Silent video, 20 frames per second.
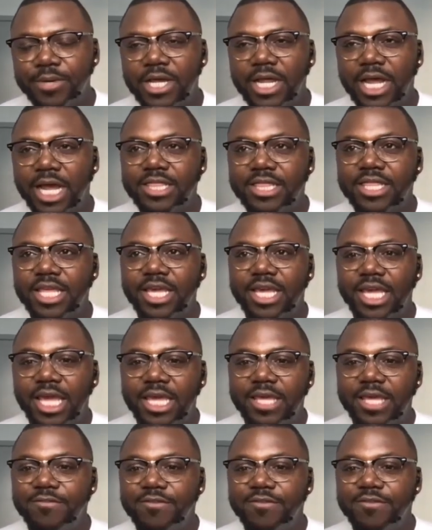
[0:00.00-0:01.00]
but I
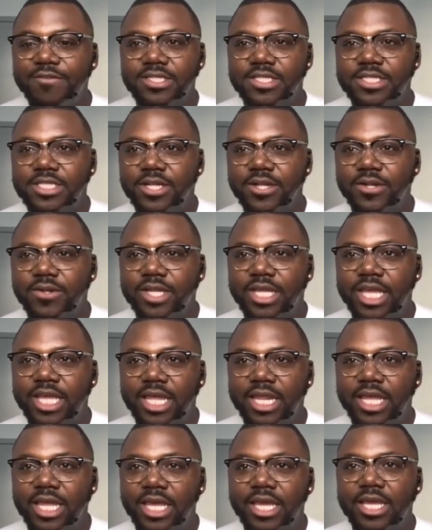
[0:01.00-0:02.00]
think even in still
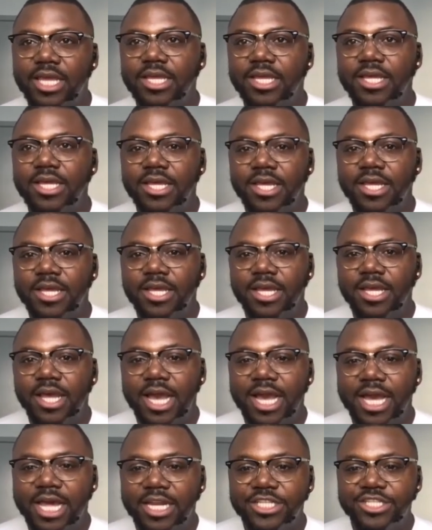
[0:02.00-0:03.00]
getting,
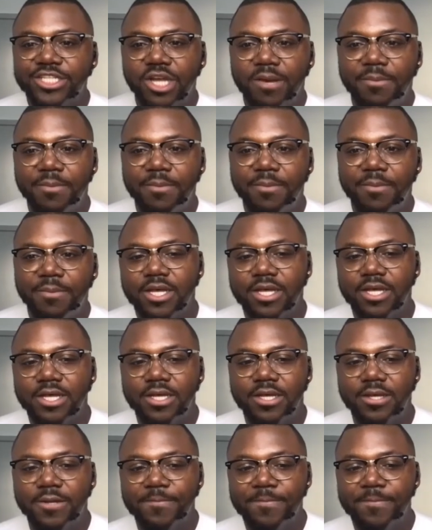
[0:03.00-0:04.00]
I got a job at
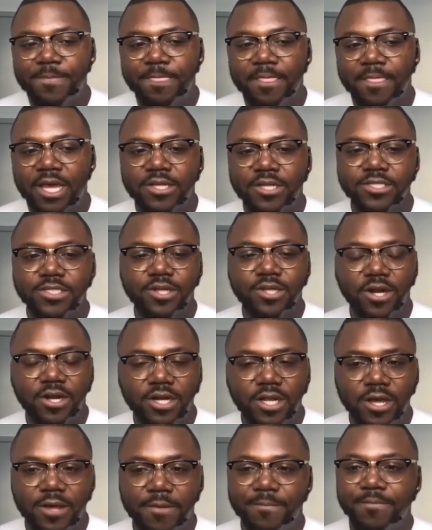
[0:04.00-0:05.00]
a at a
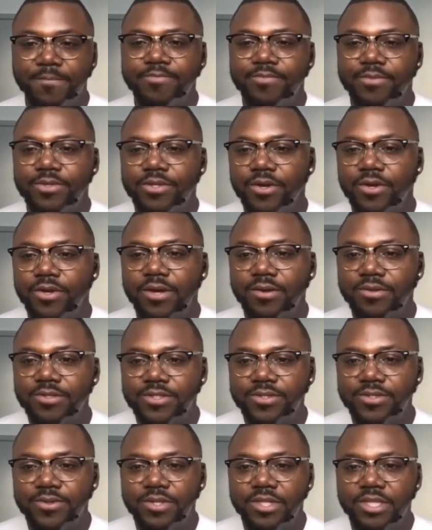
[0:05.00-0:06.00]
startup, you know, and I
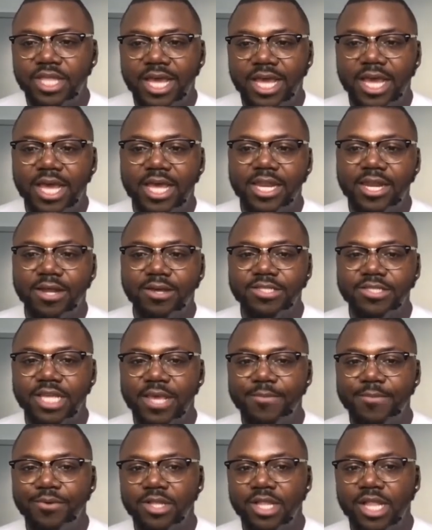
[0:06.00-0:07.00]
was doing that, and I
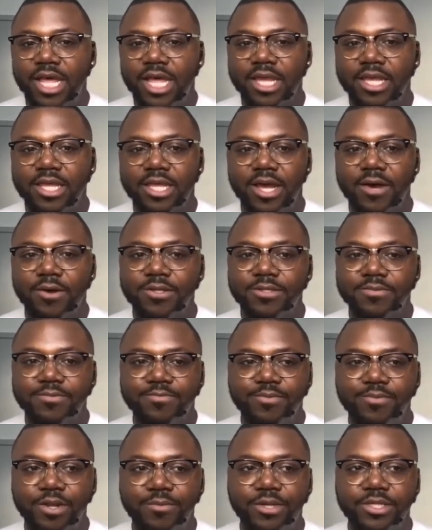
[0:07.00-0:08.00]
was able to like, I
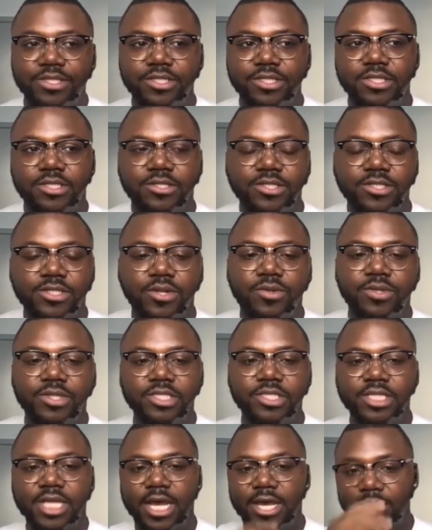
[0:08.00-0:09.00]
was pretty much the, the
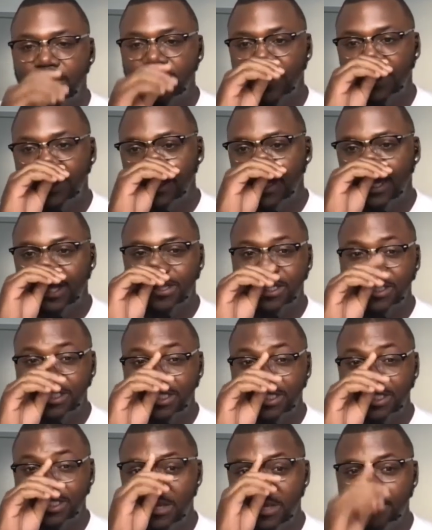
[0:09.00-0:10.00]
sole designer on on the
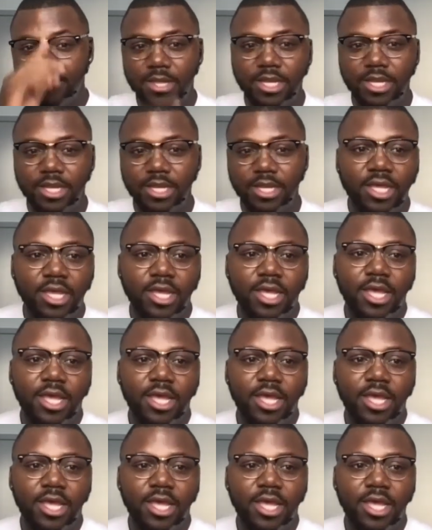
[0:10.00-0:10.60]
team, and